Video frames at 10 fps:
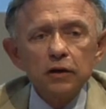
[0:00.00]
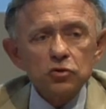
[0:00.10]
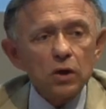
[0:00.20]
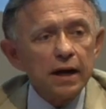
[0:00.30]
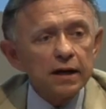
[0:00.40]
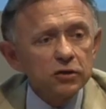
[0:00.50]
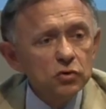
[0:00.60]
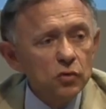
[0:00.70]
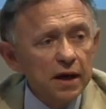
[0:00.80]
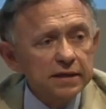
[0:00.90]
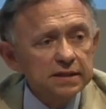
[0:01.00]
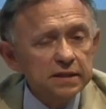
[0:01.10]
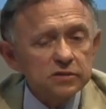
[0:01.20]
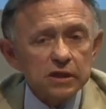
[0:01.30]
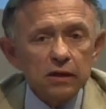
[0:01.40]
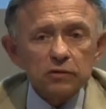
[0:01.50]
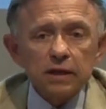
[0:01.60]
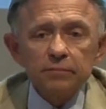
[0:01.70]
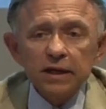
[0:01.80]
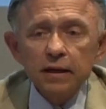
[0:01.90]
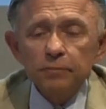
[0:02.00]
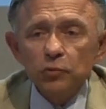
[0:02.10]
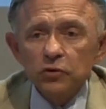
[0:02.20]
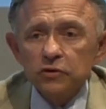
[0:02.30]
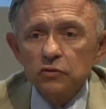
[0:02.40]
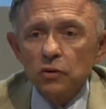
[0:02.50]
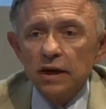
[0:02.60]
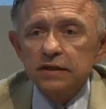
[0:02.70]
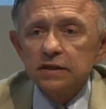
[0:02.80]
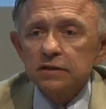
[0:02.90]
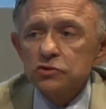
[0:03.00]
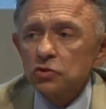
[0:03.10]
trying new ideas out, coming up with new ideas,